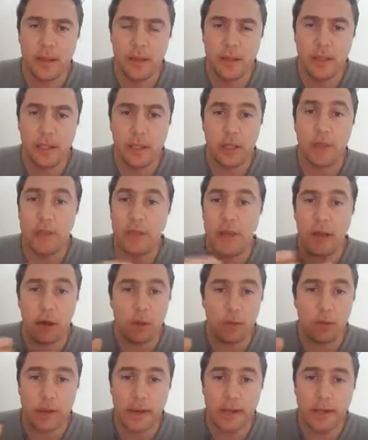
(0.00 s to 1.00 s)
You may
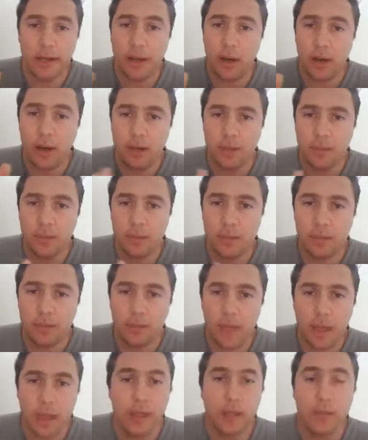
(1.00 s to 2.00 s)
already know,
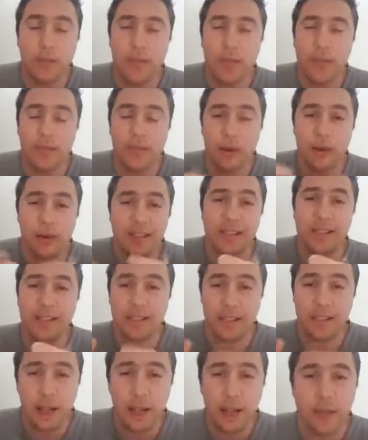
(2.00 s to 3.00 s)
and you may have already
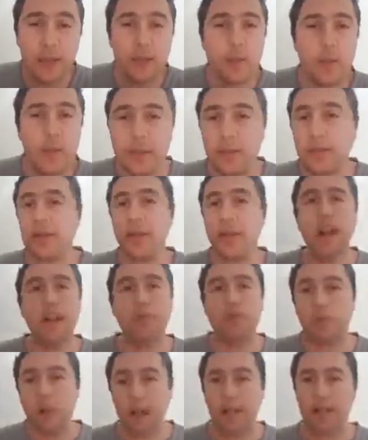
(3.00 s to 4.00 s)
decided when you started
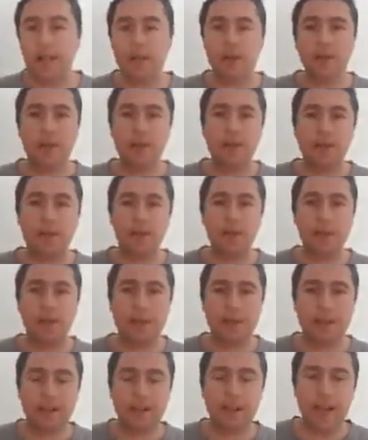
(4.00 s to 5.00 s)
writing those
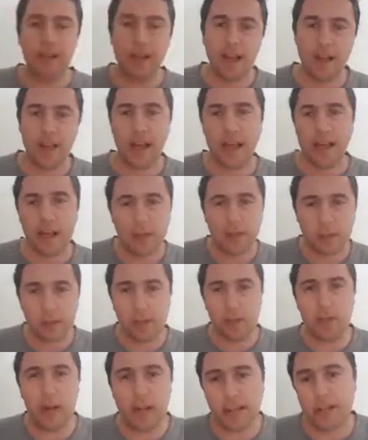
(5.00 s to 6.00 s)
stories that you're going to
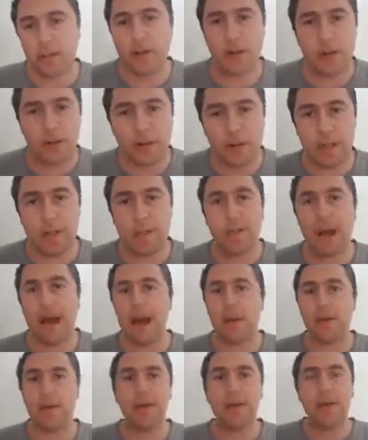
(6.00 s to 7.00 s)
write a story
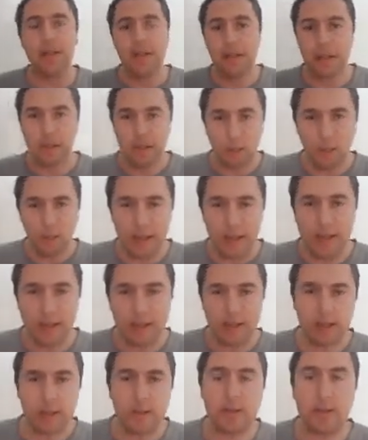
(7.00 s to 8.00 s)
about,
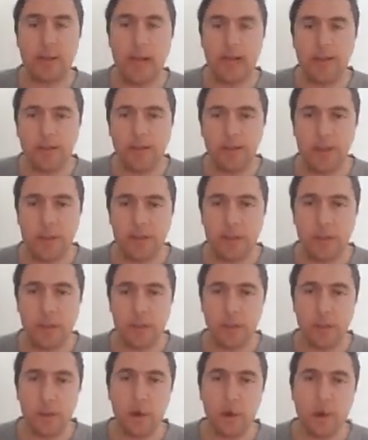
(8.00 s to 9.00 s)
whatever kind of theme
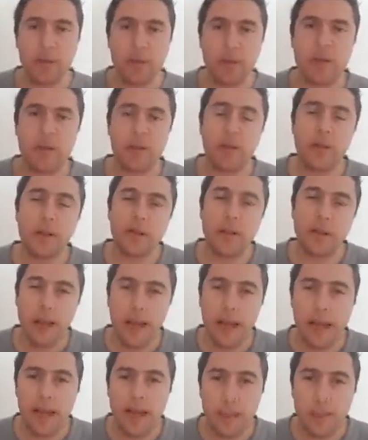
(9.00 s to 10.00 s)
it was.
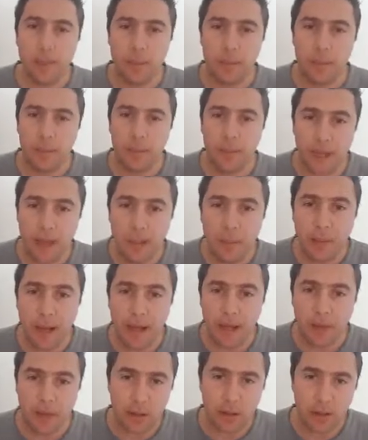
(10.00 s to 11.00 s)
But you
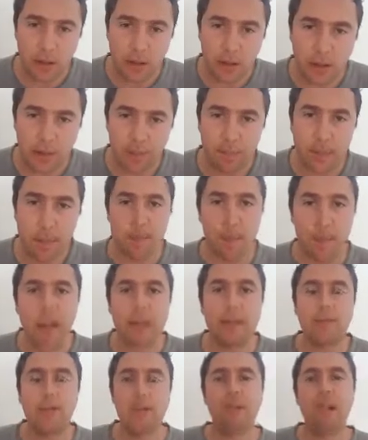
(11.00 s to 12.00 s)
might not know. It might
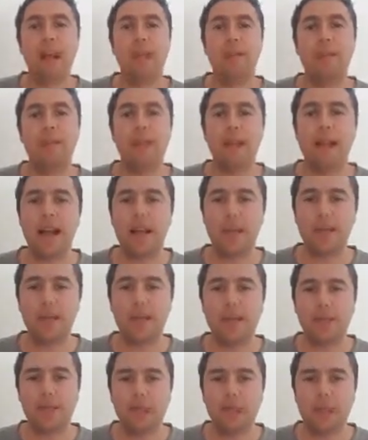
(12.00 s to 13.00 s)
have just happened
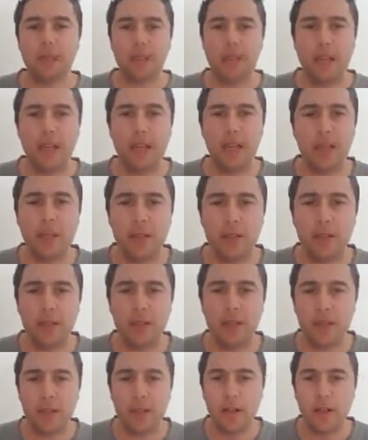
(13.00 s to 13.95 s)
naturally, but it's a good